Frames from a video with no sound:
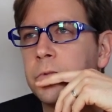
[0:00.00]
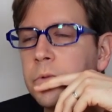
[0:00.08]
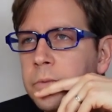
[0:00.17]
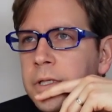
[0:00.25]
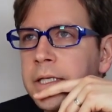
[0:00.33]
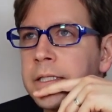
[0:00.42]

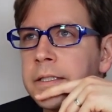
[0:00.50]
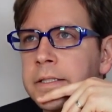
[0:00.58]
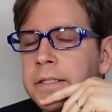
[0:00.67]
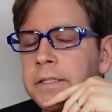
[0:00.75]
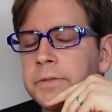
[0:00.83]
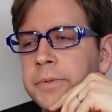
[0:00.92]
We'll handle it
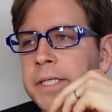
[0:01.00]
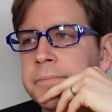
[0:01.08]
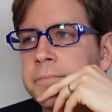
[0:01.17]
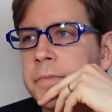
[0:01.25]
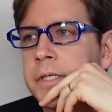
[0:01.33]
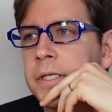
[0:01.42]
this way.
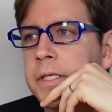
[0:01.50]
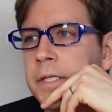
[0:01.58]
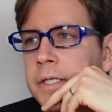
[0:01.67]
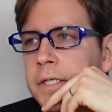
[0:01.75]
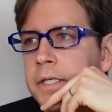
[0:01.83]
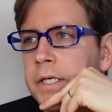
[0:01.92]

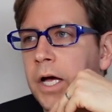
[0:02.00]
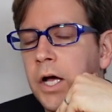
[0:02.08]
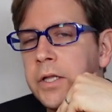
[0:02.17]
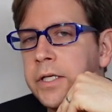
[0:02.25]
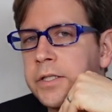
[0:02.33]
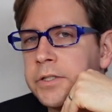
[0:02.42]
I'll let